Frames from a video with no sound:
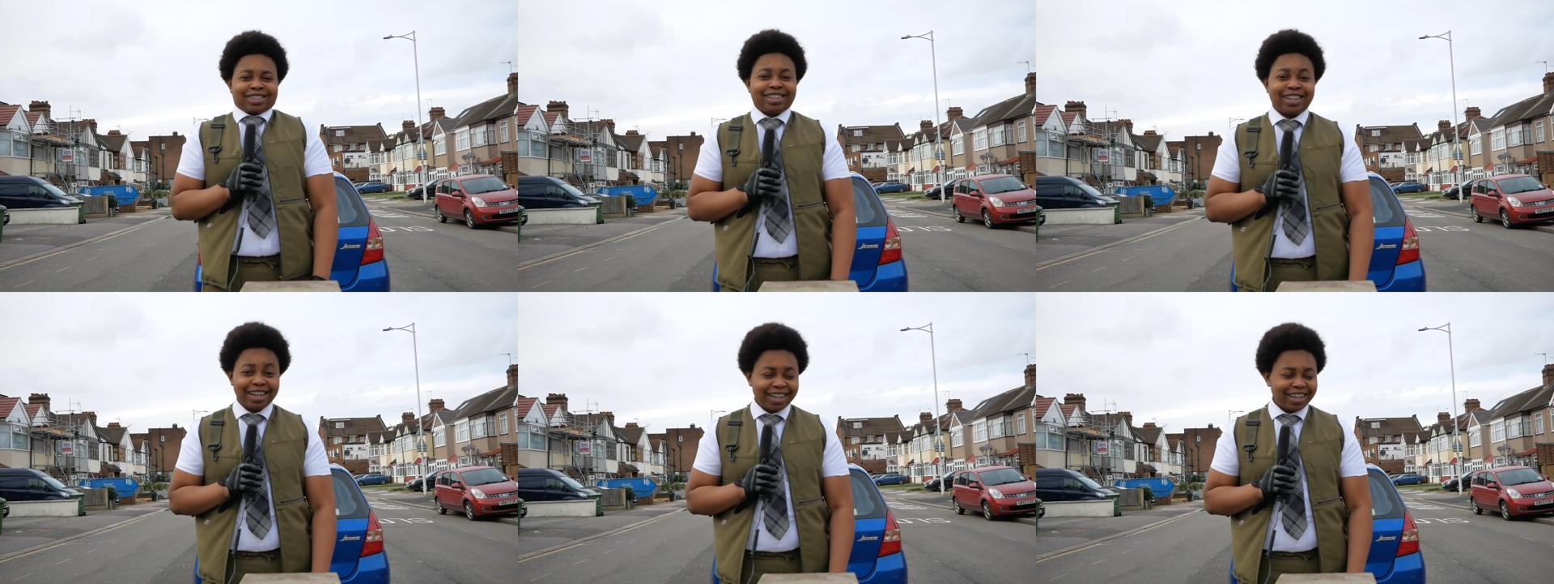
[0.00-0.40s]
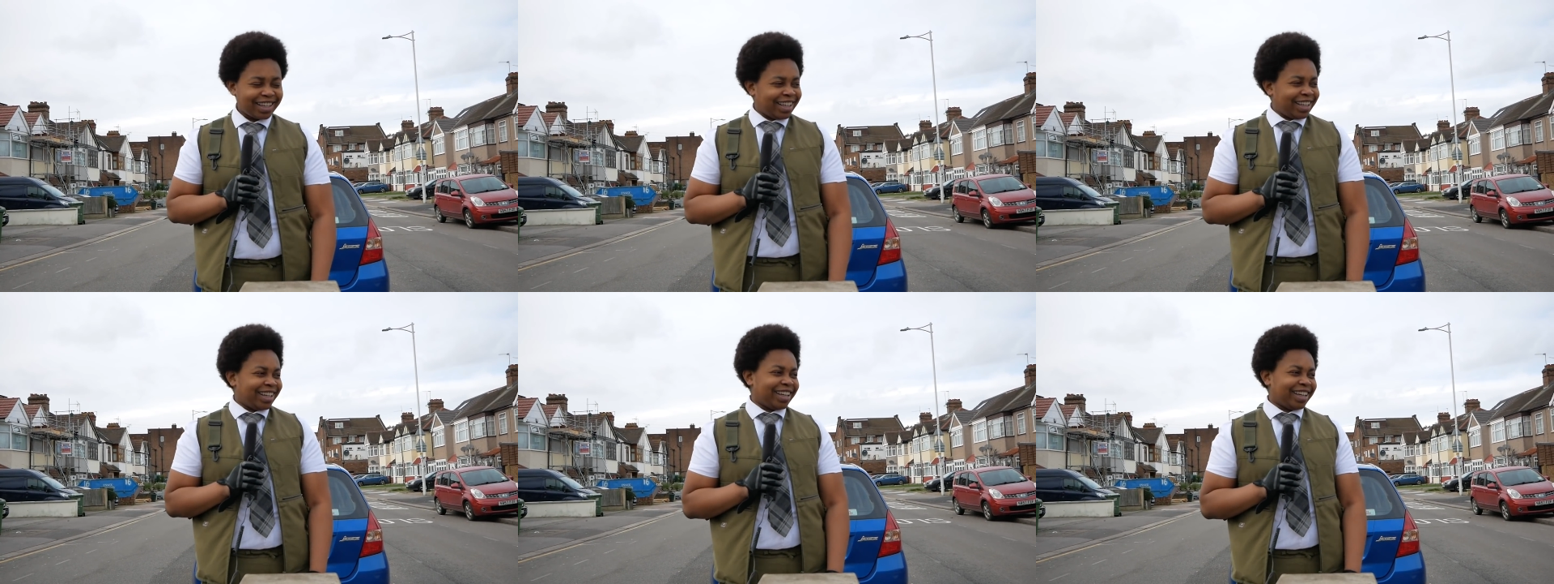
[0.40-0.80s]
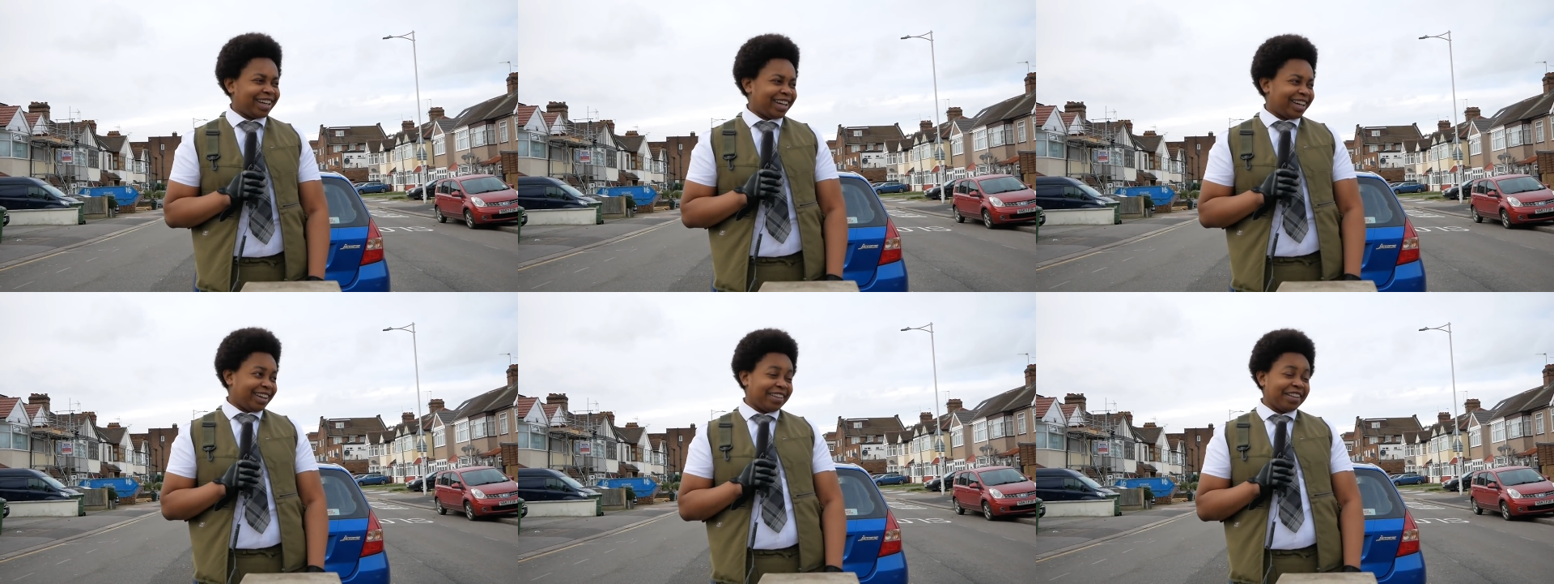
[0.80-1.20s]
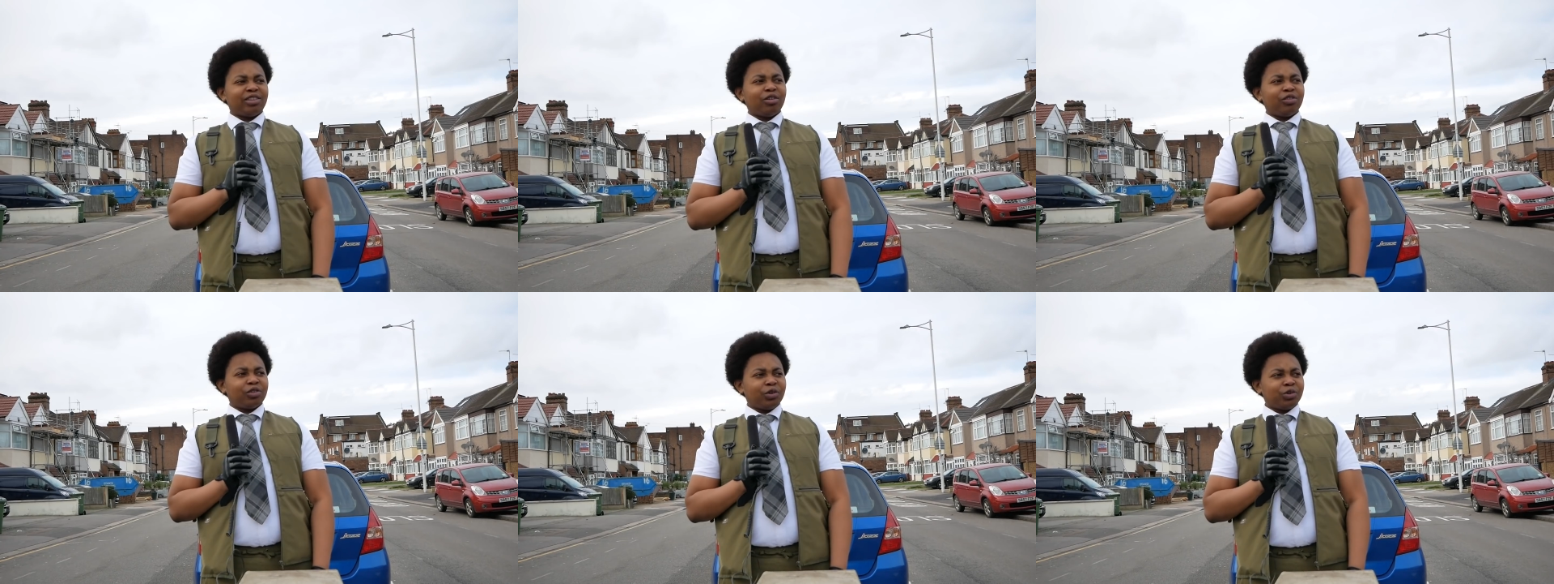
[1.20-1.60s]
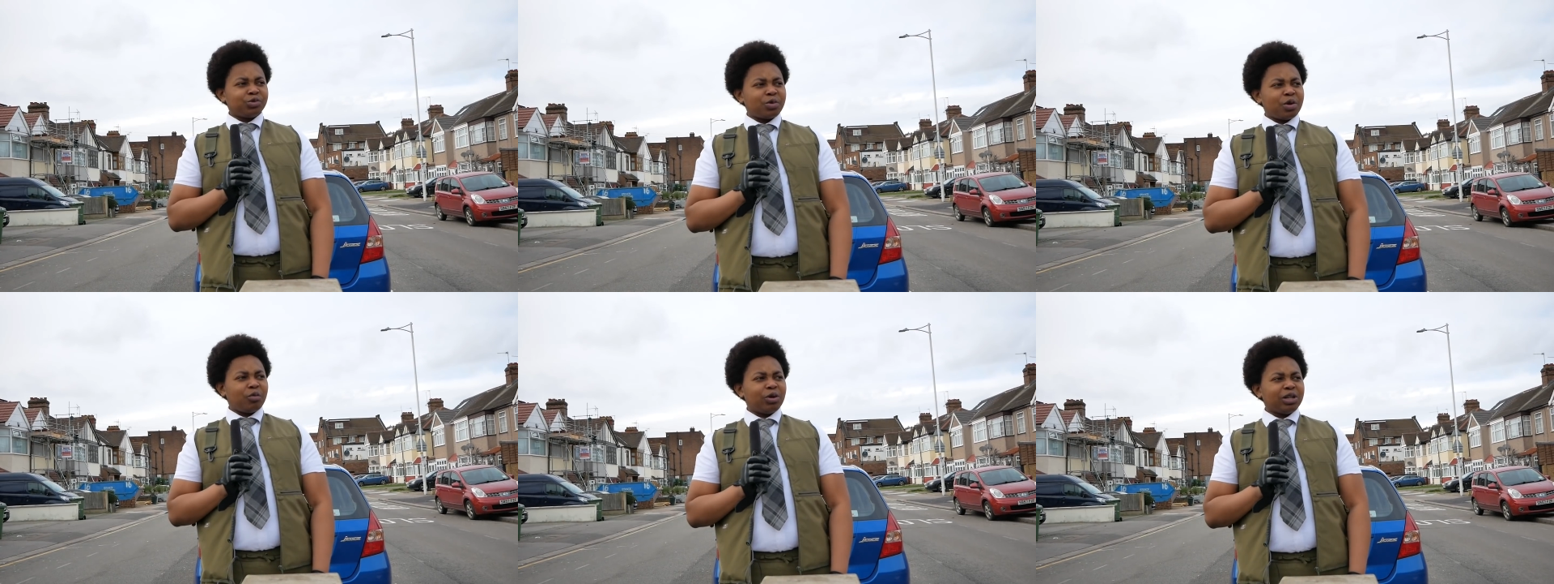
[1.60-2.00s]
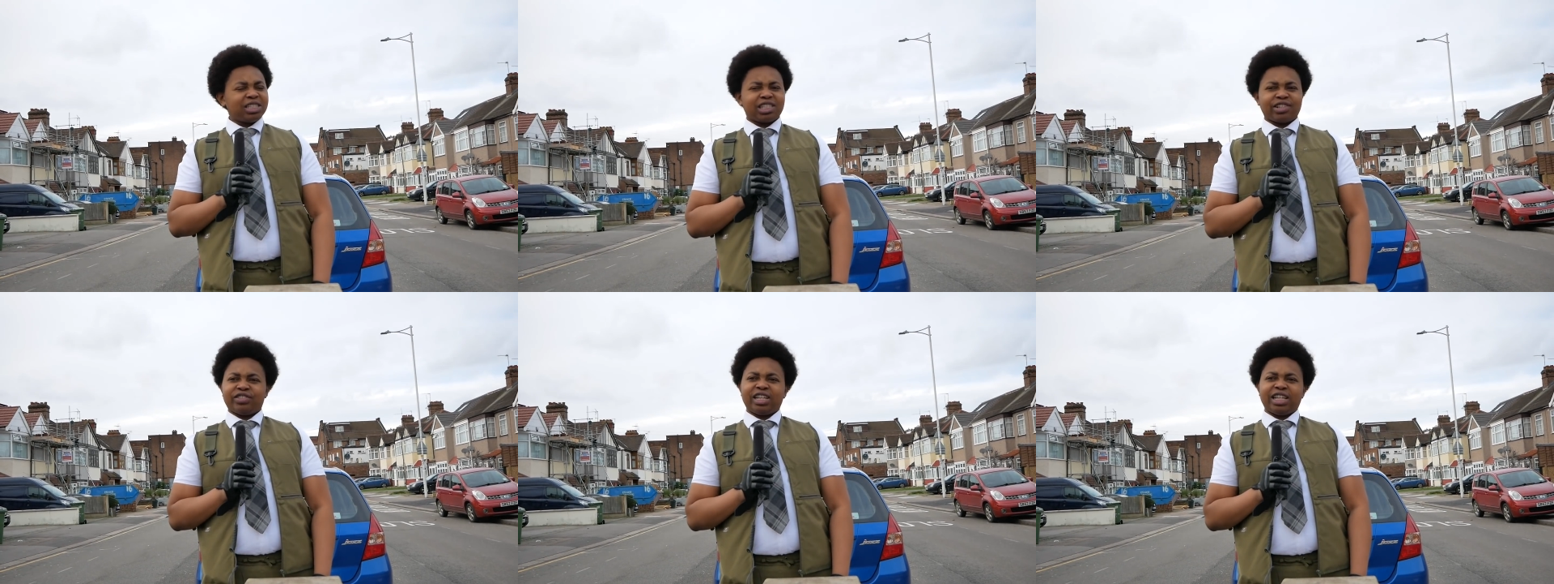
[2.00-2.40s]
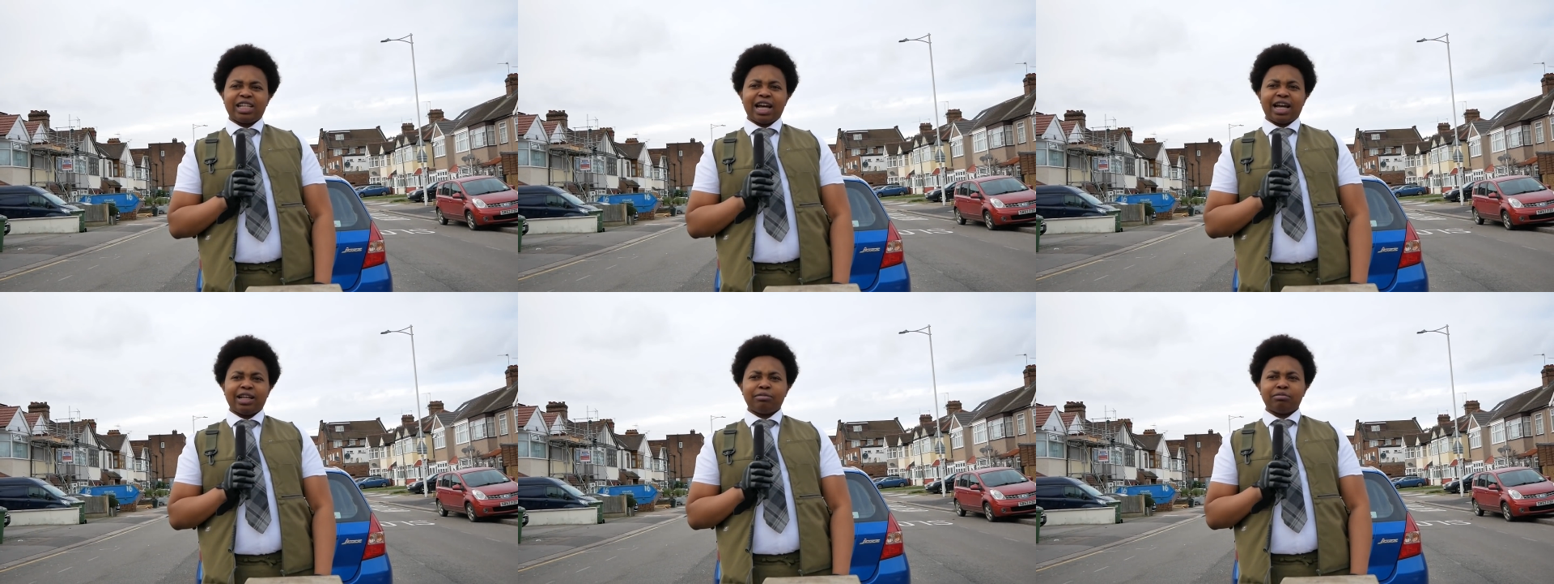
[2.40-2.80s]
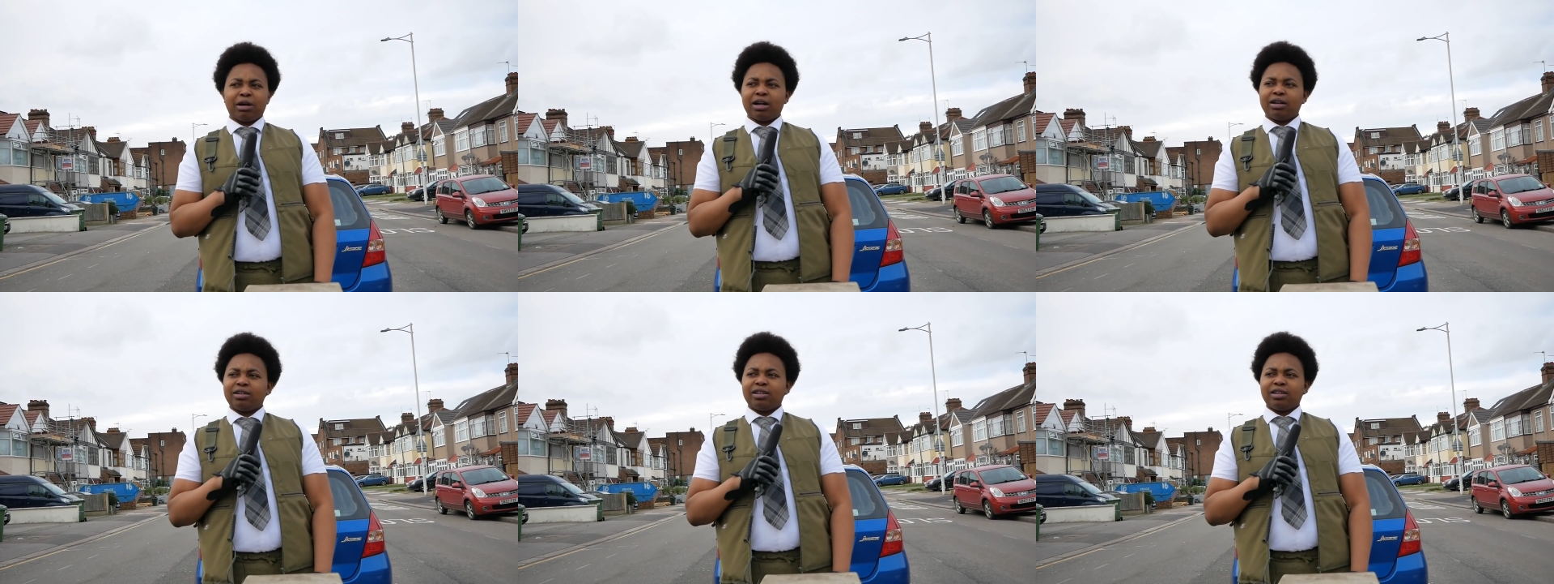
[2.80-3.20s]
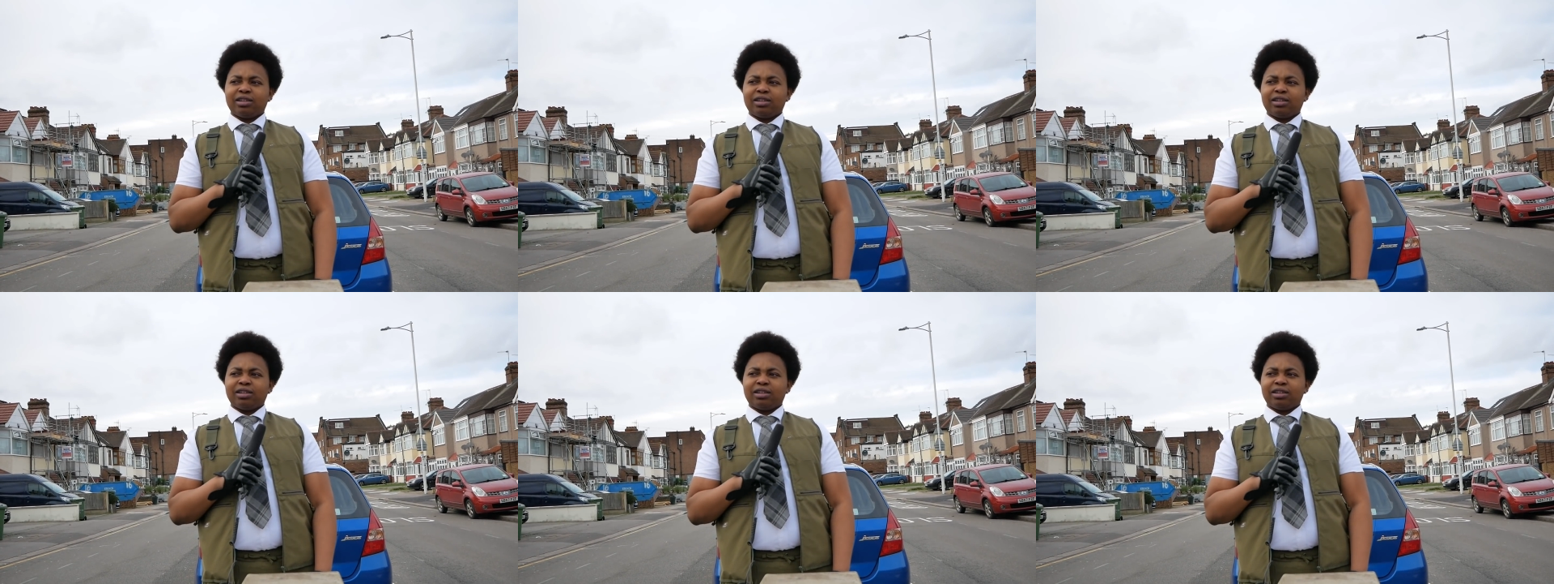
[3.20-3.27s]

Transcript: Those were $1.79, but